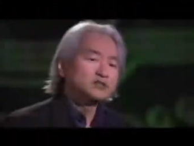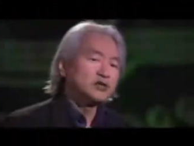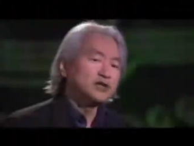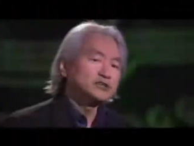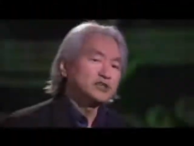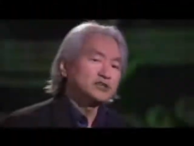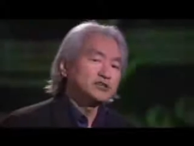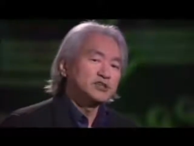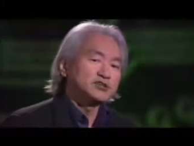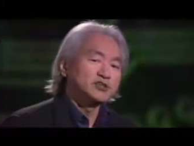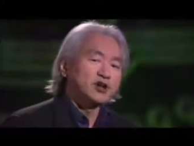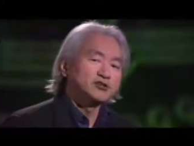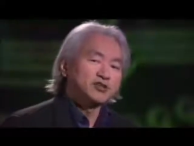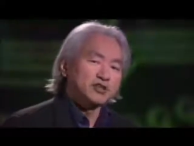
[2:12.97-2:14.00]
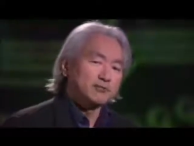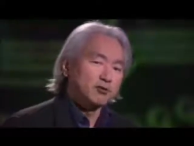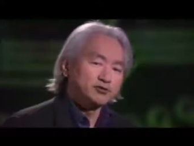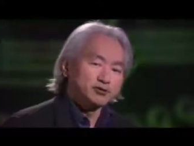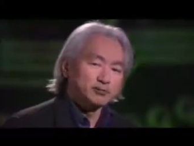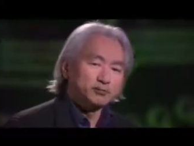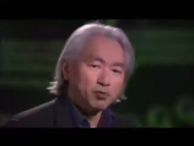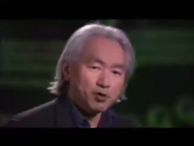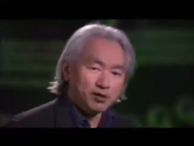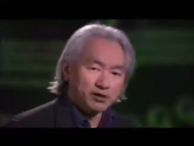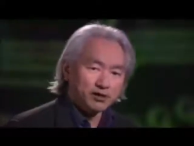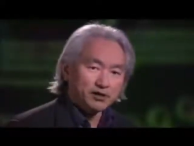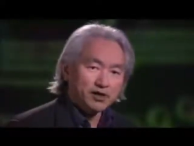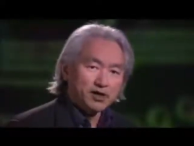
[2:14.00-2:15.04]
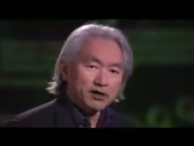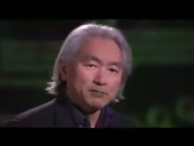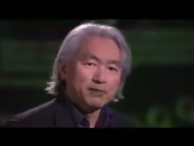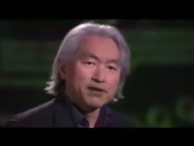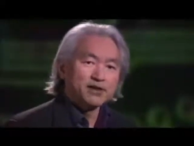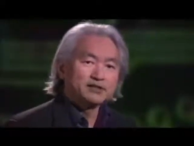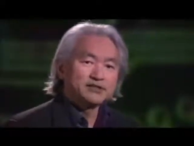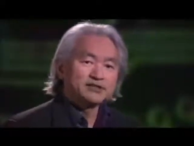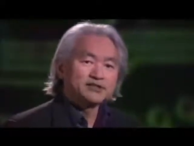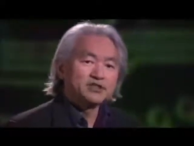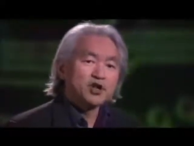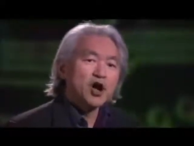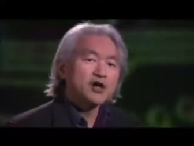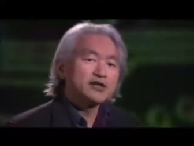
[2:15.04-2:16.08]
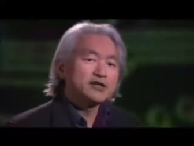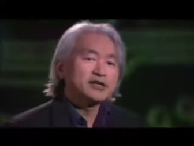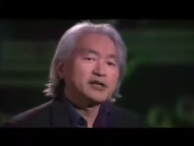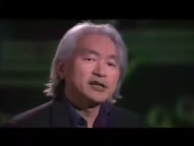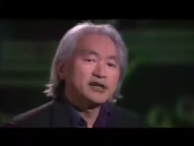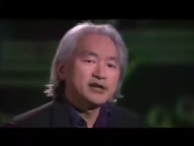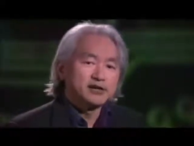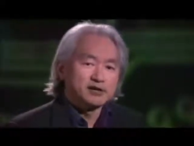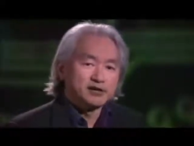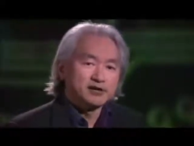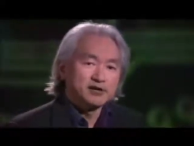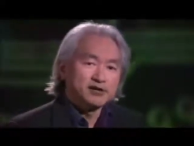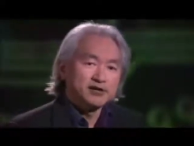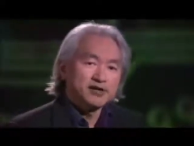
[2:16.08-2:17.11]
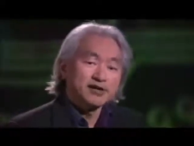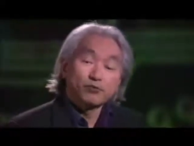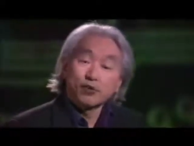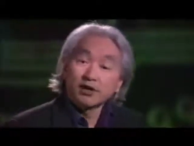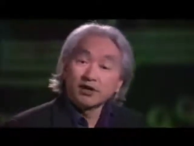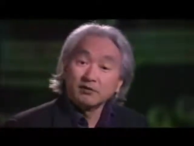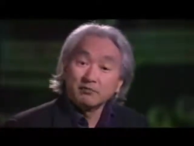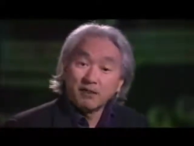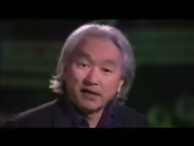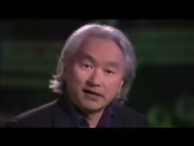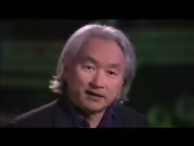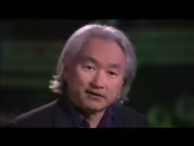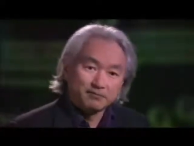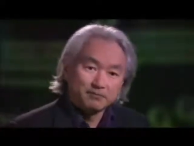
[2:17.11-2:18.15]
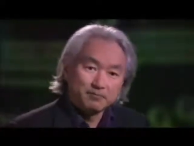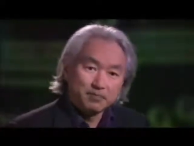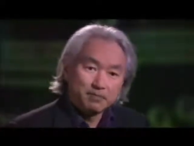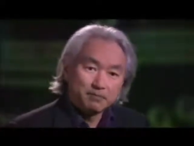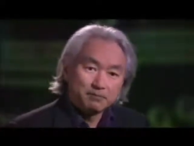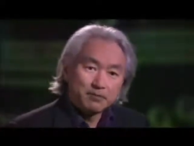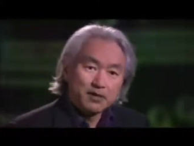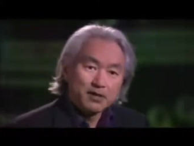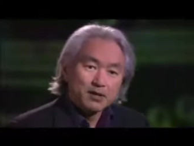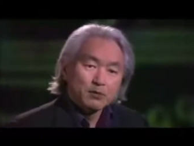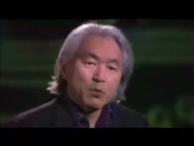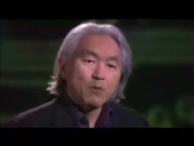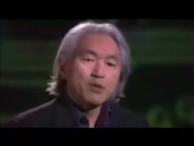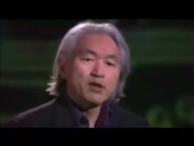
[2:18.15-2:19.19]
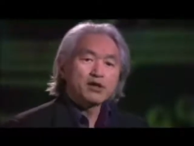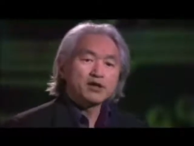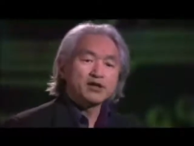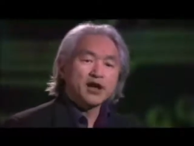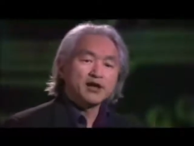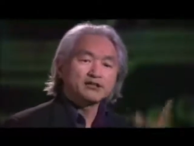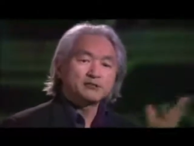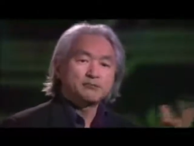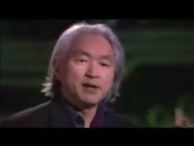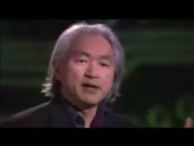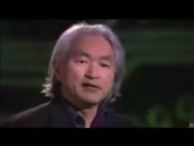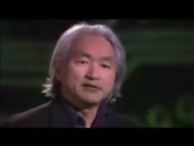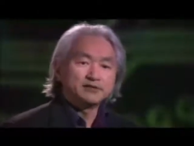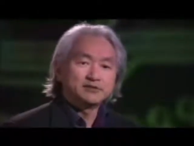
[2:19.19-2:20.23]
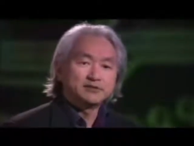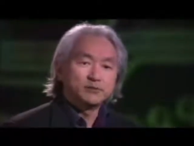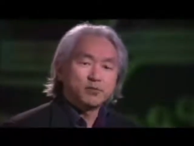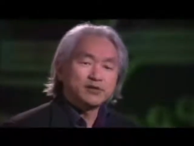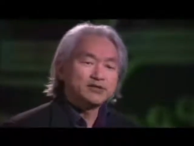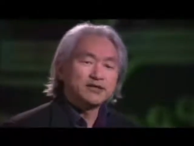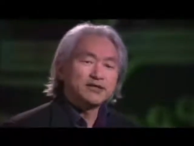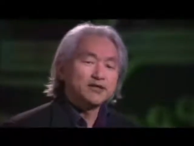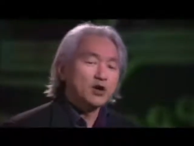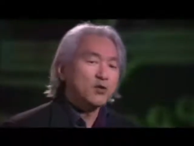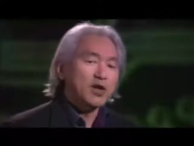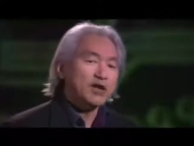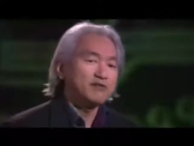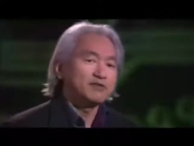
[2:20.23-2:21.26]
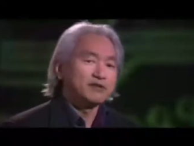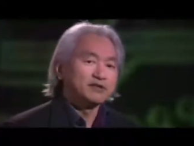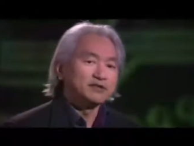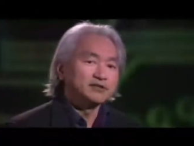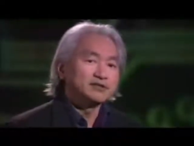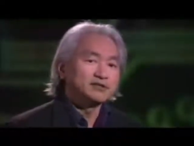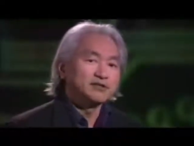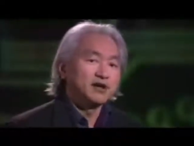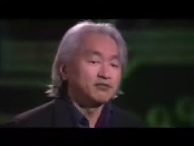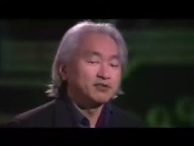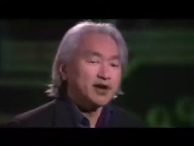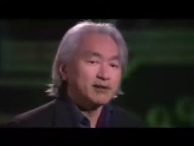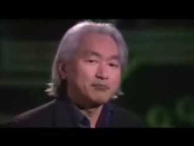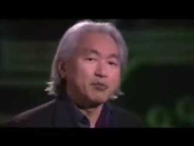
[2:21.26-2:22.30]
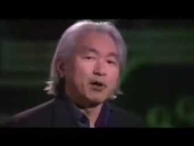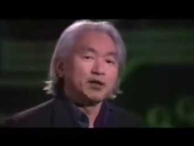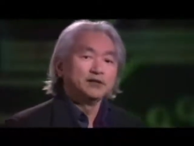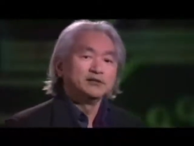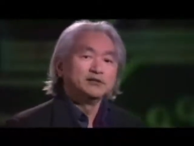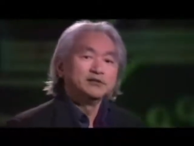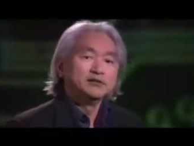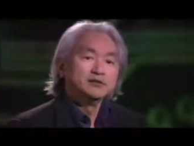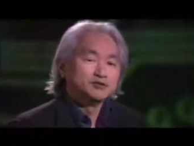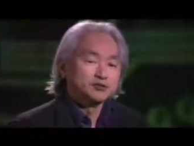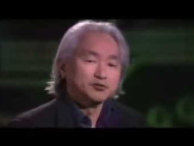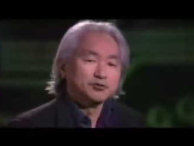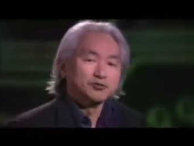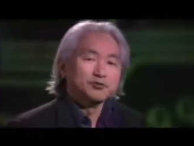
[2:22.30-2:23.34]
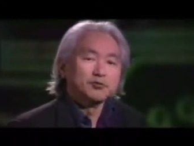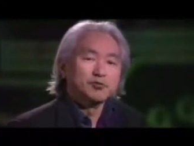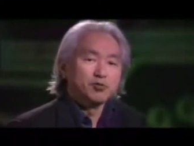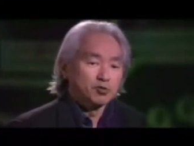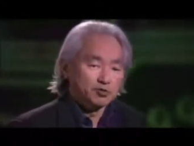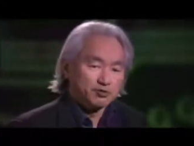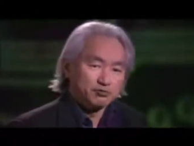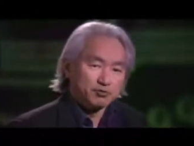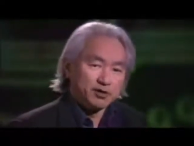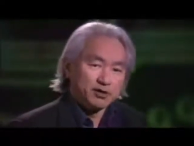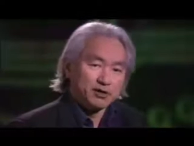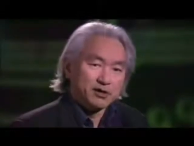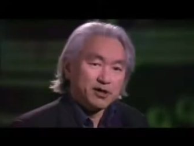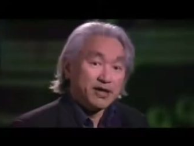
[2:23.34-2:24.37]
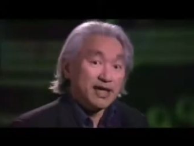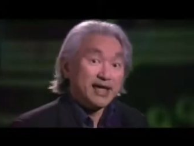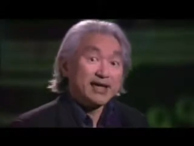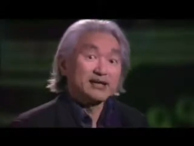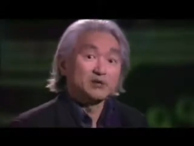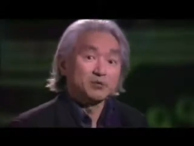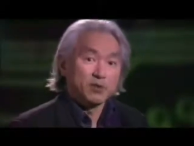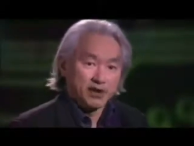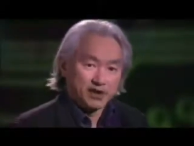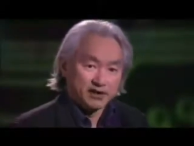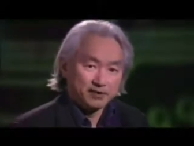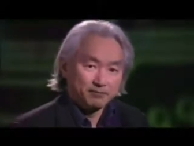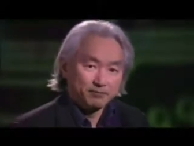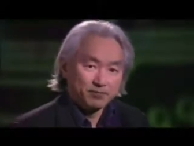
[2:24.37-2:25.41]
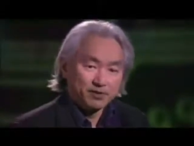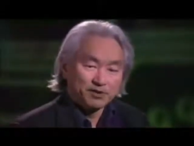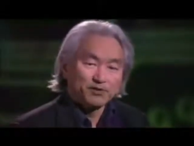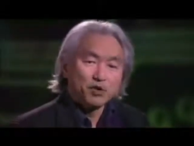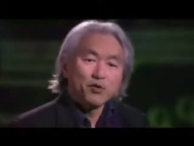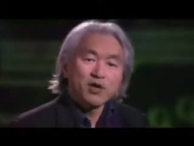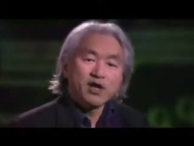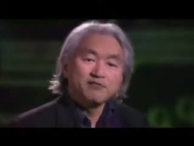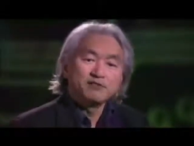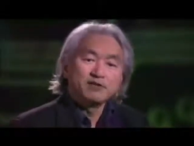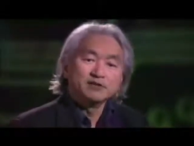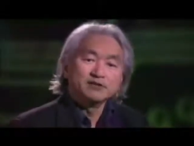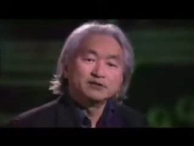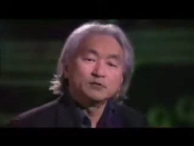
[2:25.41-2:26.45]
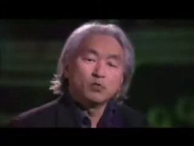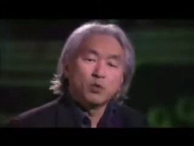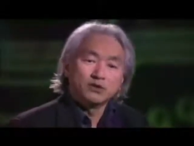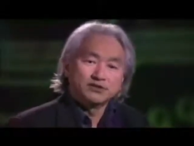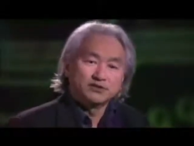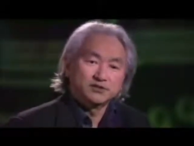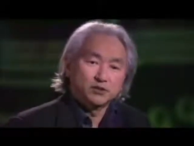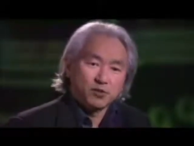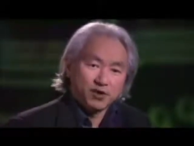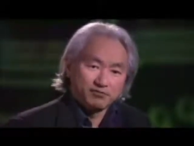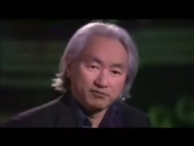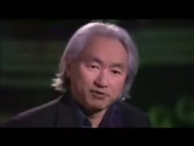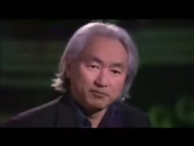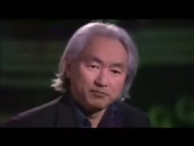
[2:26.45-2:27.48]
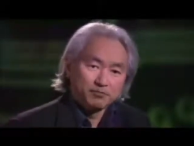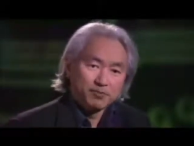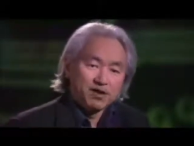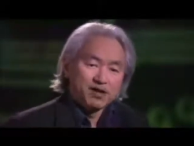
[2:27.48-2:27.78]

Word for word: This transition is also the most important because it's not clear if we're going to make it. When we look at outer space, we see no evidence of type 1, 2, or 3 anywhere. No evidence whatsoever.